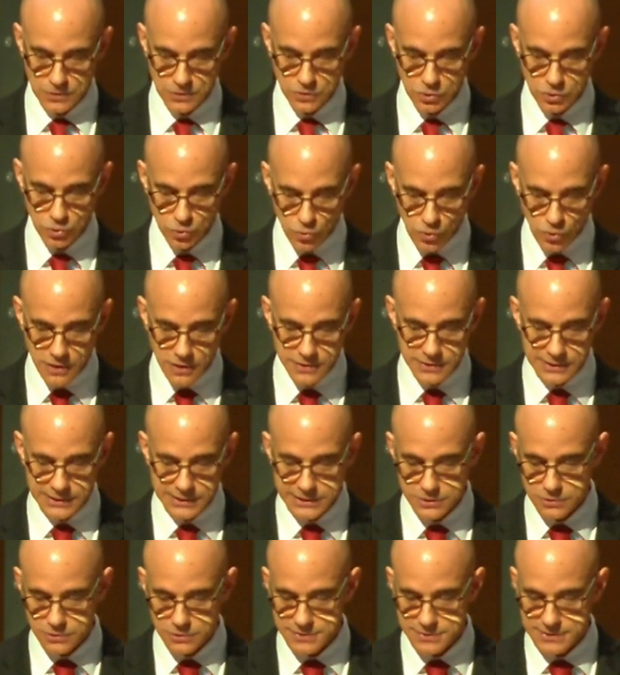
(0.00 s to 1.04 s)
You are the
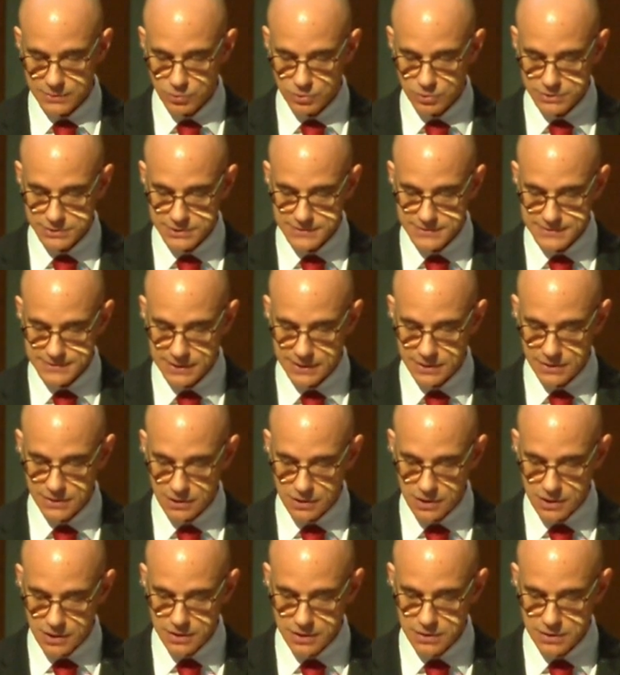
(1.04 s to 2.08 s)
leaders that will decide
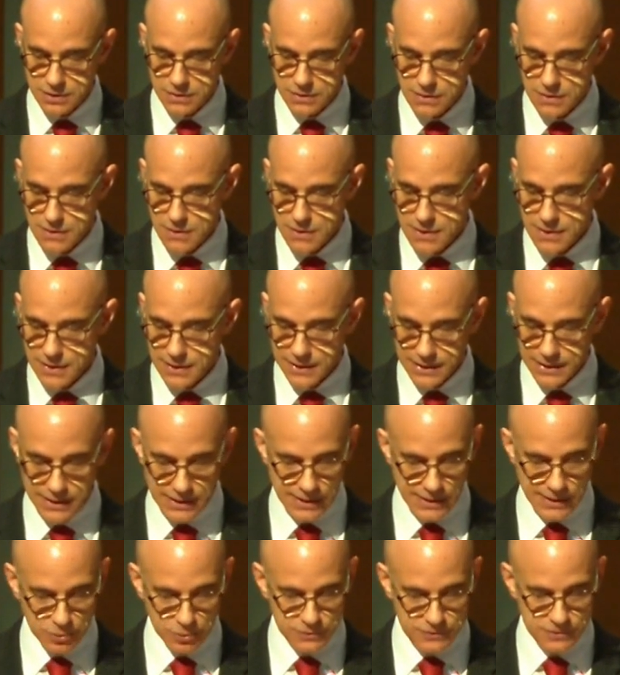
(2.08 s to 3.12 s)
on and
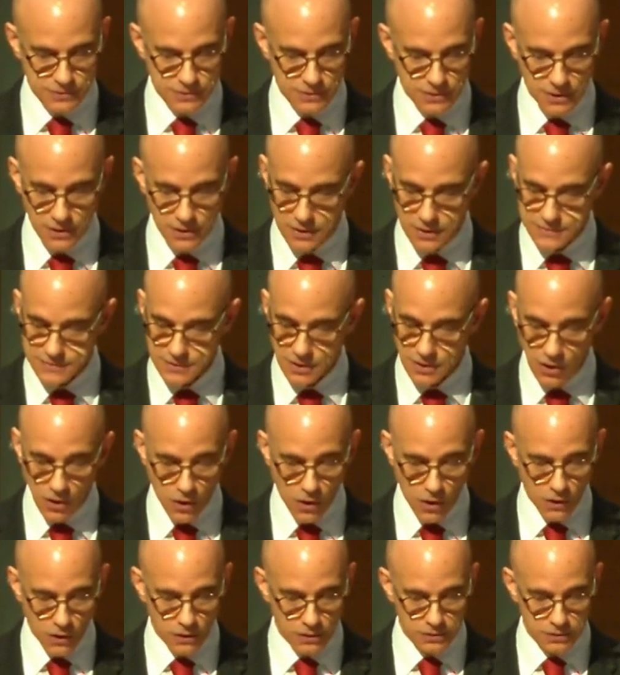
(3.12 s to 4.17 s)
enables us
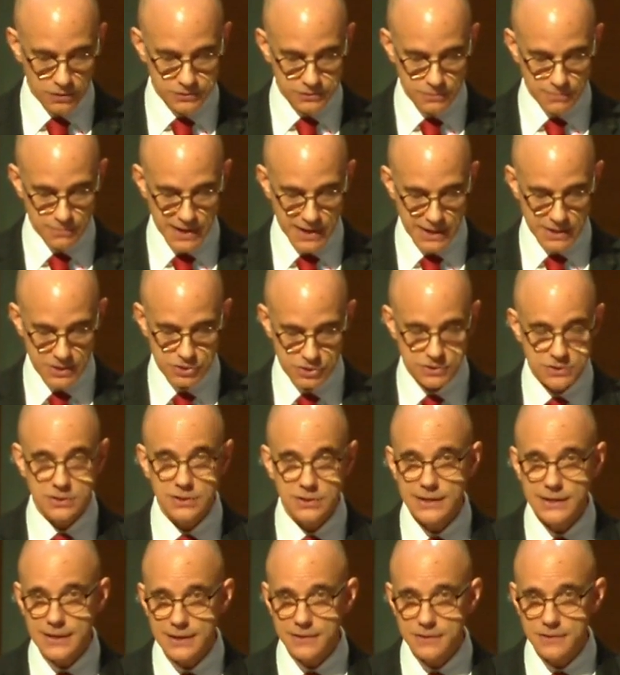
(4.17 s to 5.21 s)
all to manage
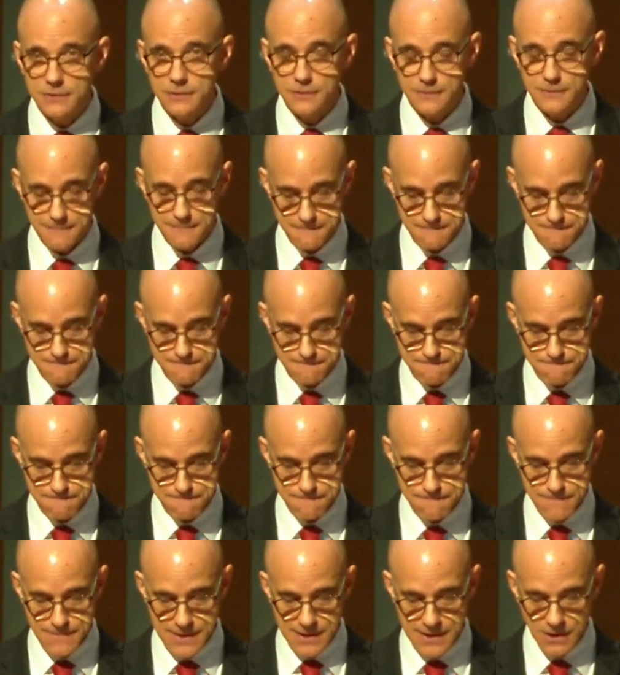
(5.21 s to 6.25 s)
together
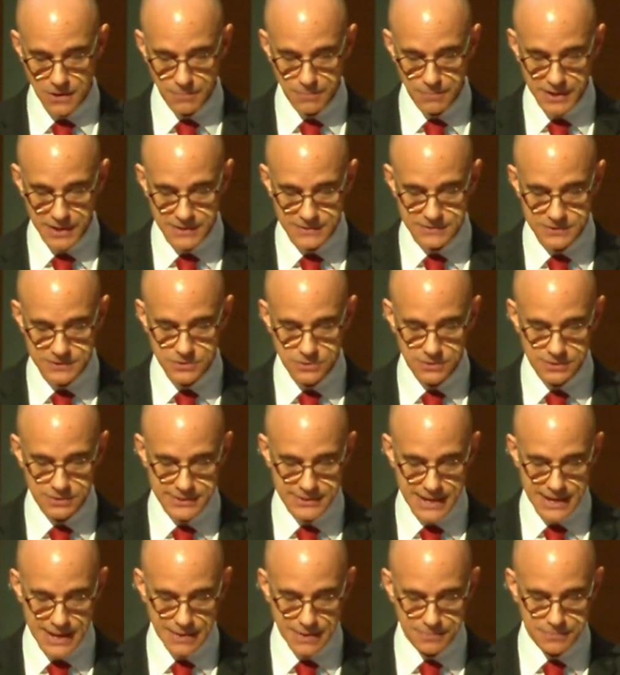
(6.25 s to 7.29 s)
how best to
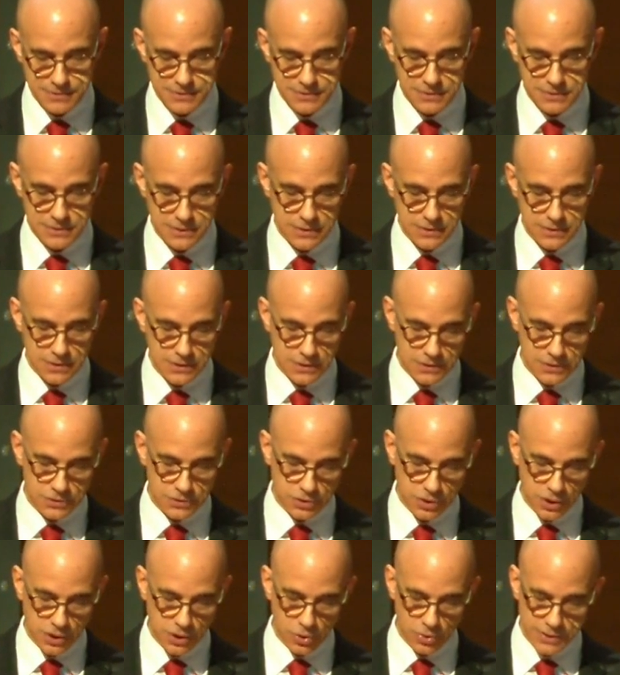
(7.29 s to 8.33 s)
adapt
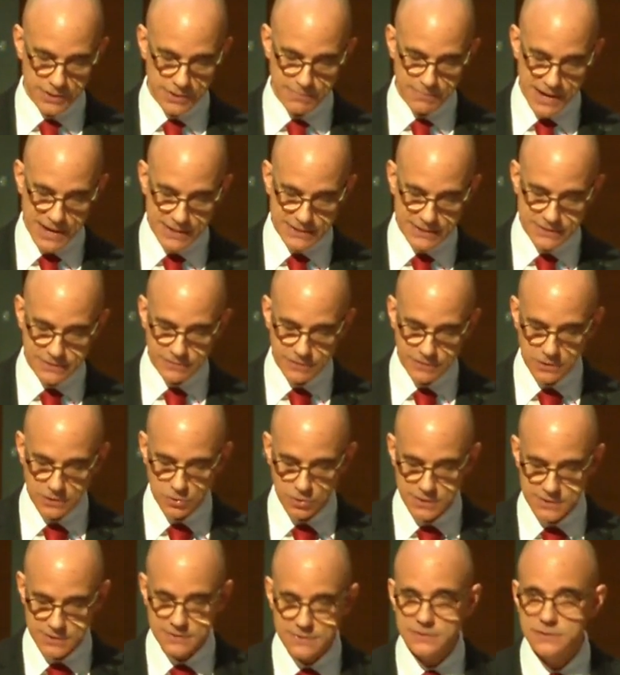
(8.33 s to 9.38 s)
to not only massive
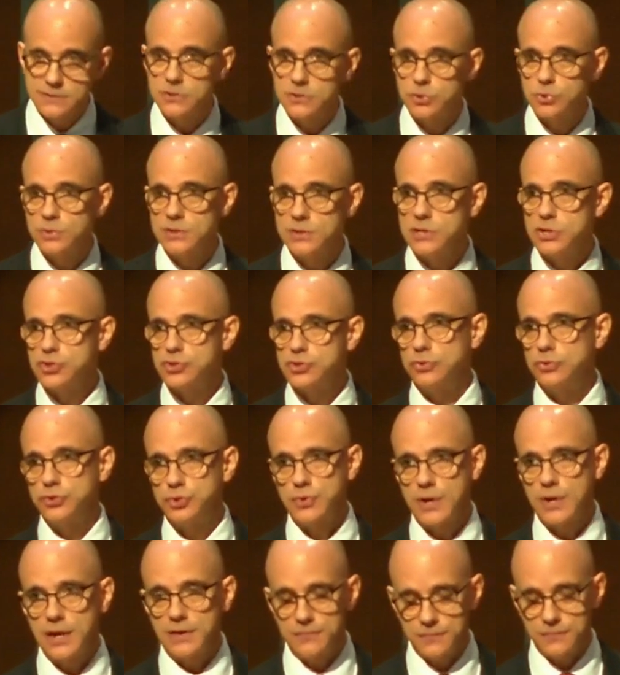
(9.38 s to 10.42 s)
increases in traditional
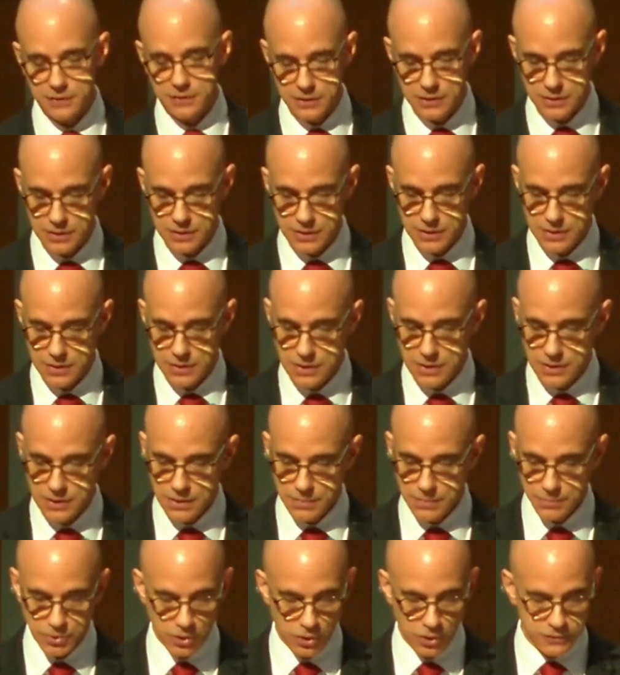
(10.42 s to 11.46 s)
traffic,
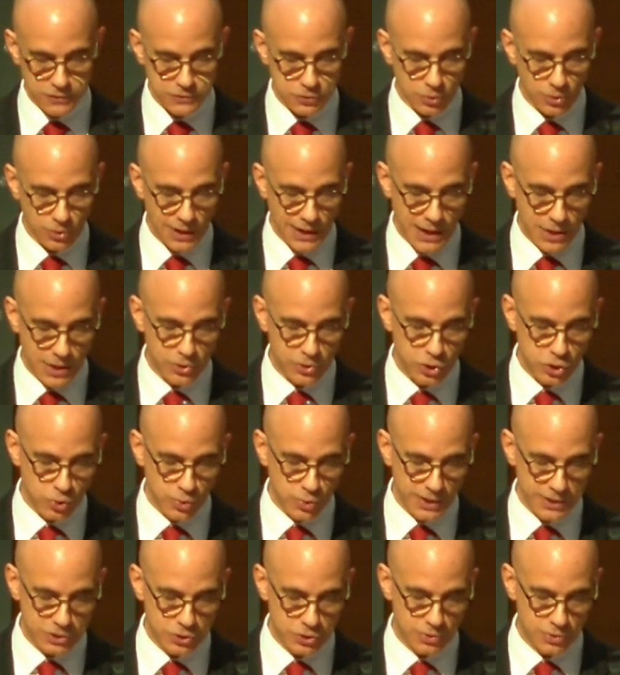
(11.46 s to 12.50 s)
but also allowing
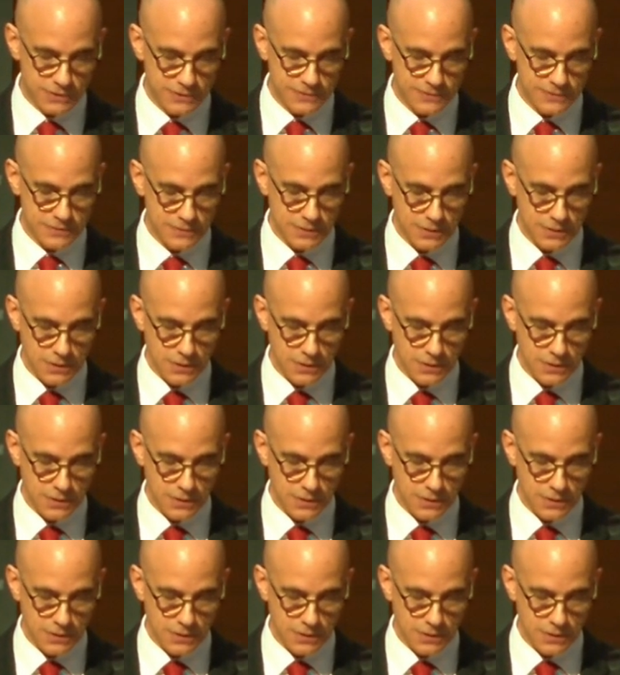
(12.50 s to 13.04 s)
new entrants